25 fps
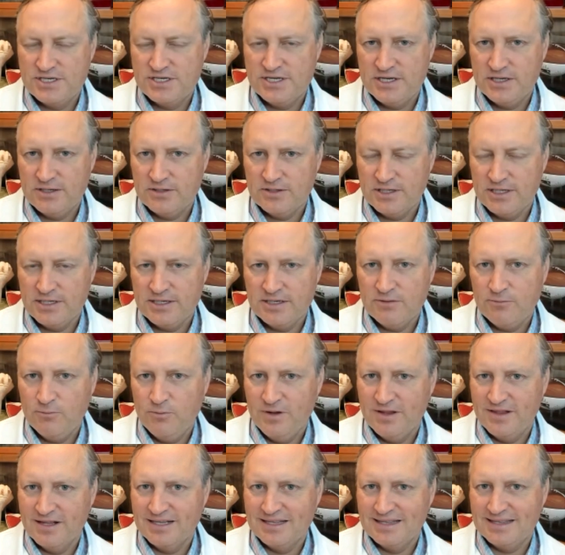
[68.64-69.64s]
dealing
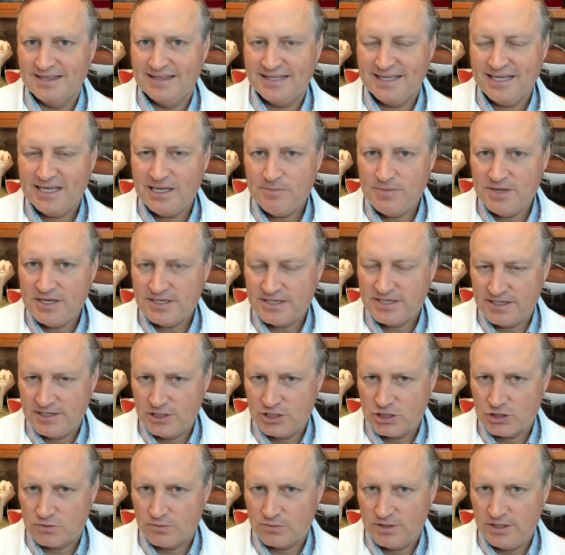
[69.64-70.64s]
with a ligament
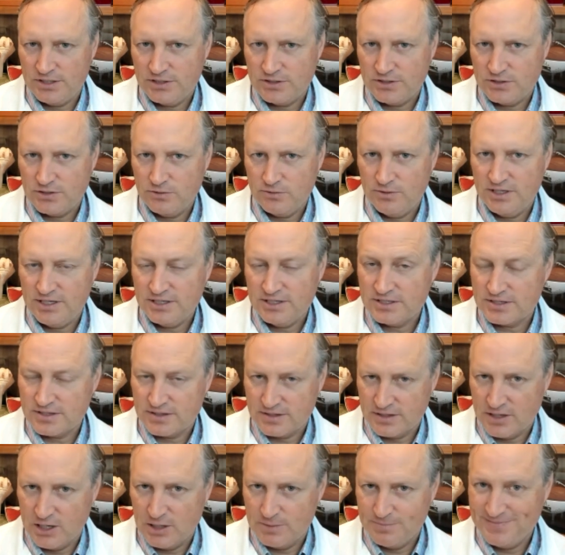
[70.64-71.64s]
injury to his
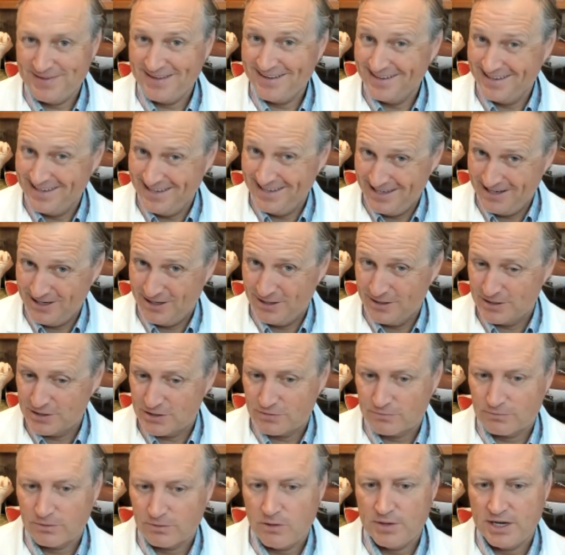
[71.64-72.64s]
thumb, again on his
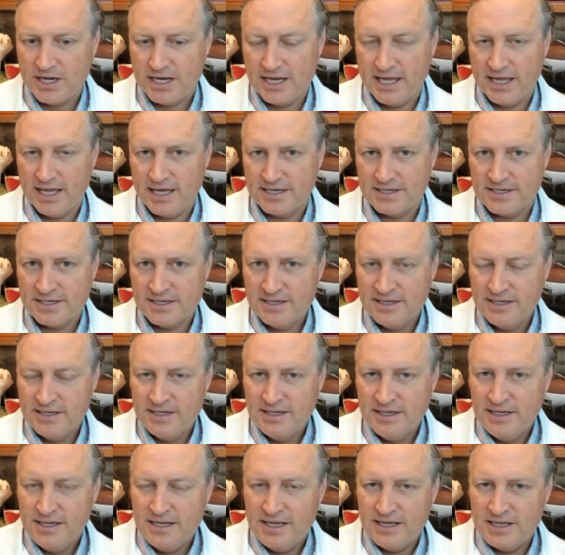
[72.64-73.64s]
throwing hand,
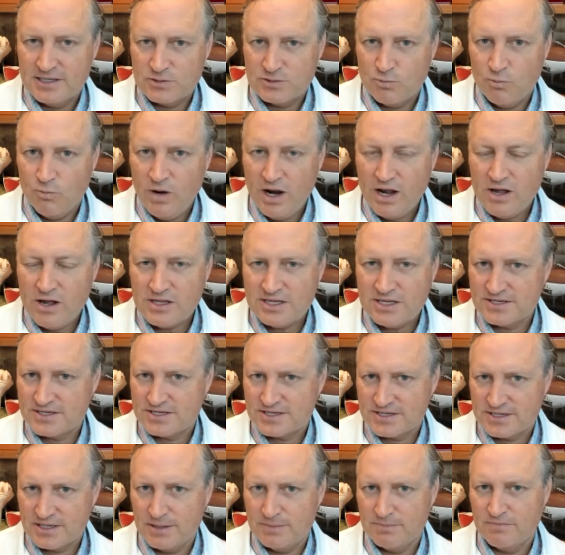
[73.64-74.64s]
as well
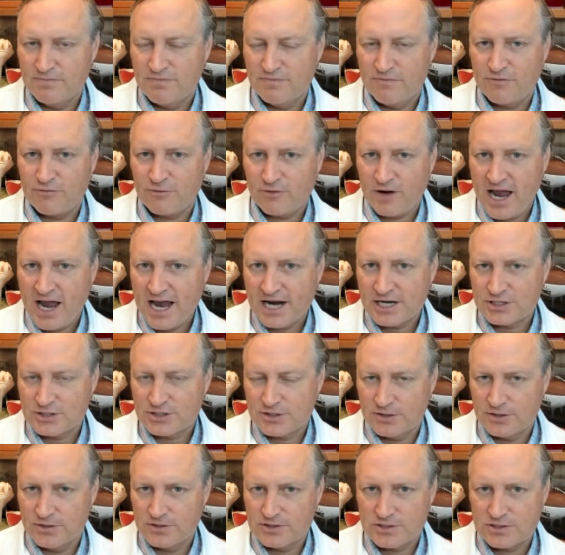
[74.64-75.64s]
as some
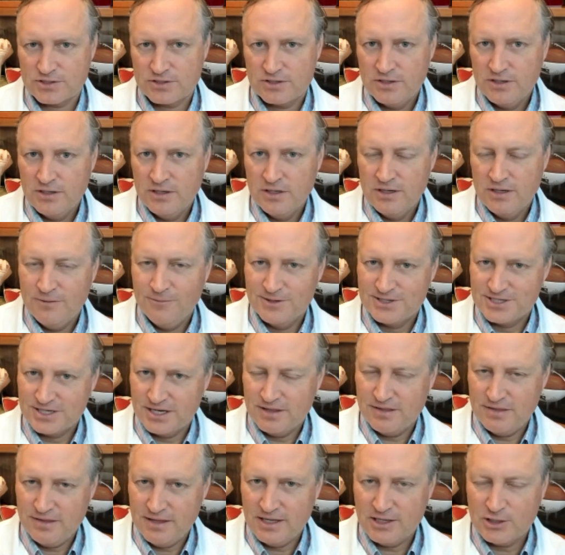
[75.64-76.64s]
fractures, which I
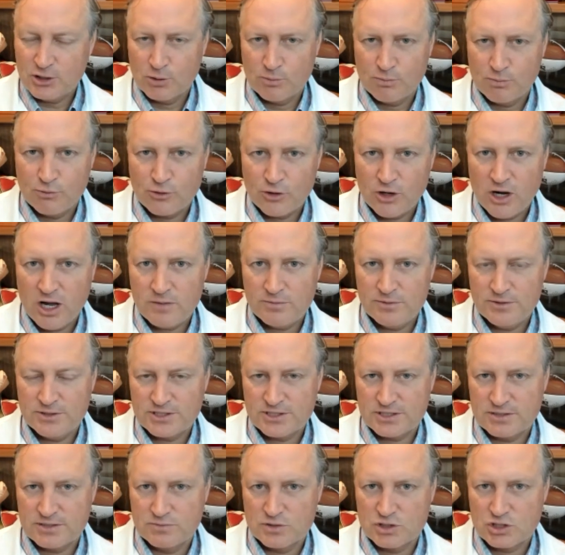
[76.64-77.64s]
think are probably
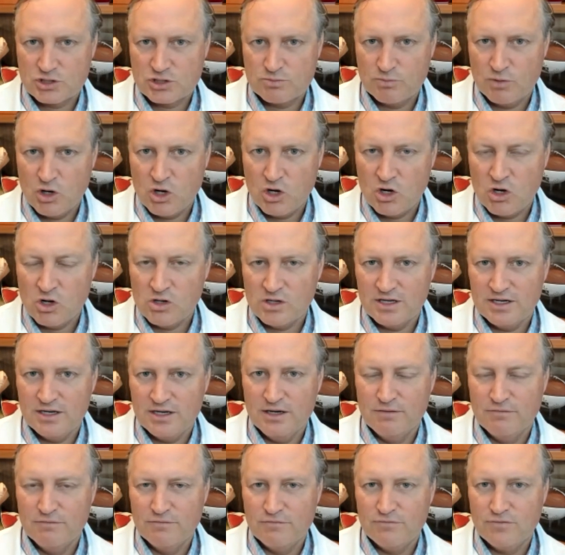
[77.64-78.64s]
some small
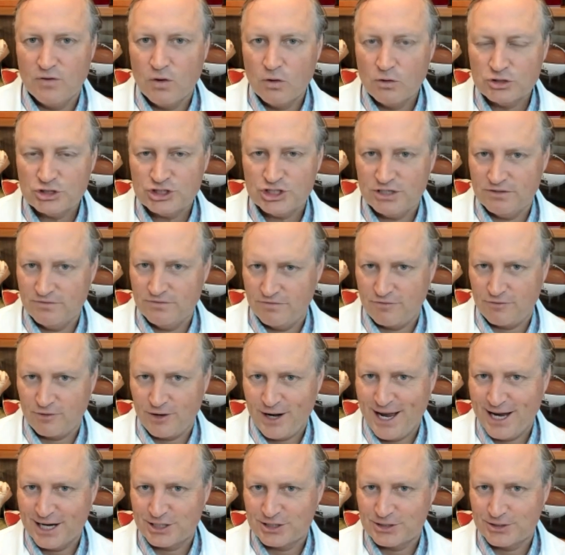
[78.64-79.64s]
avulsion
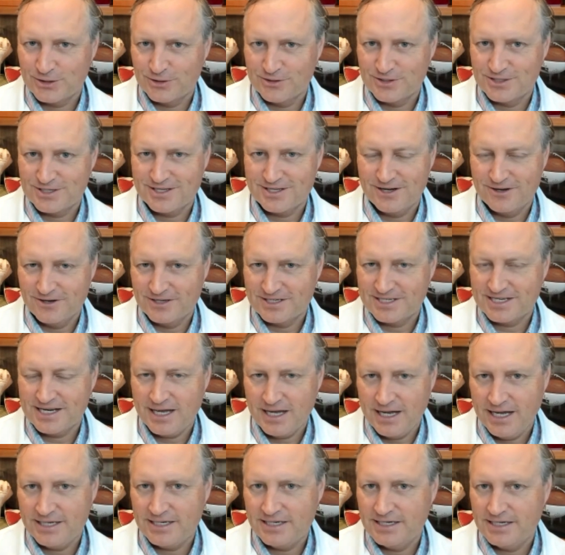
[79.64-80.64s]
fractures that are
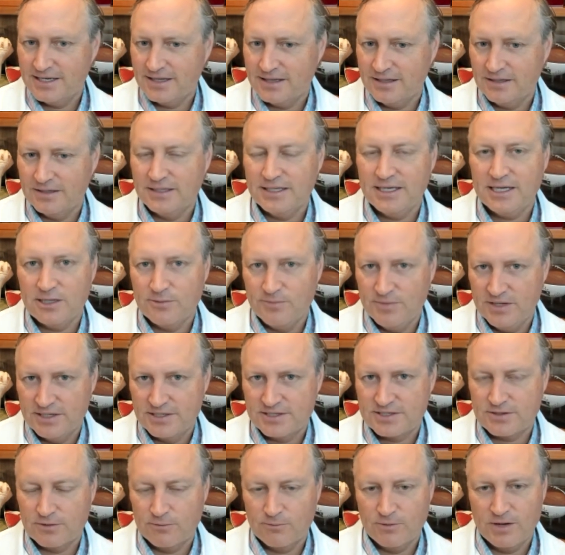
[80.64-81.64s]
tied into the
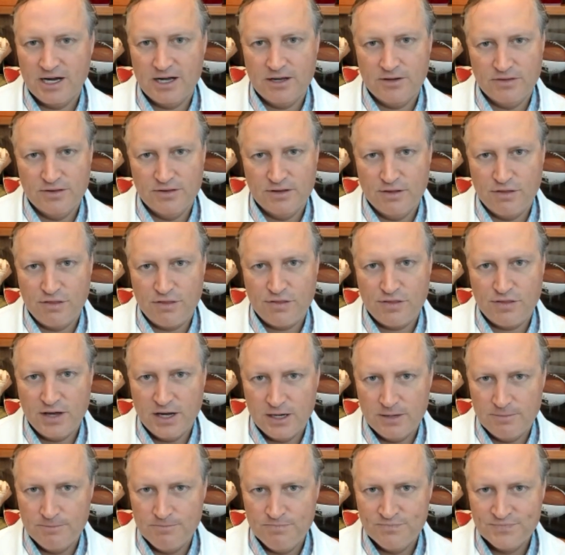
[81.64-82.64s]
ligaments around the
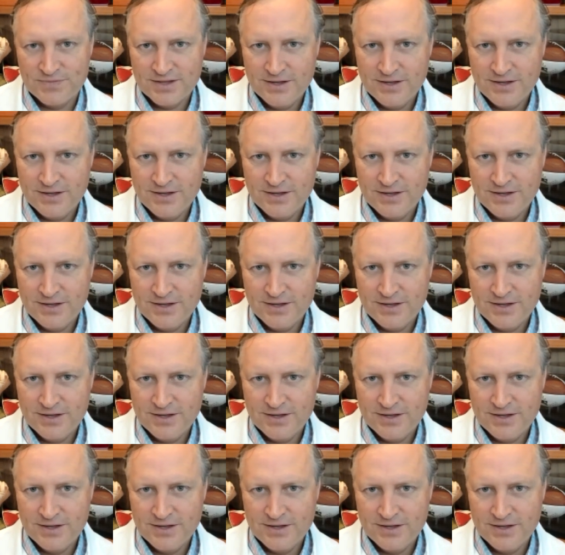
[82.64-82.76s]
thumb.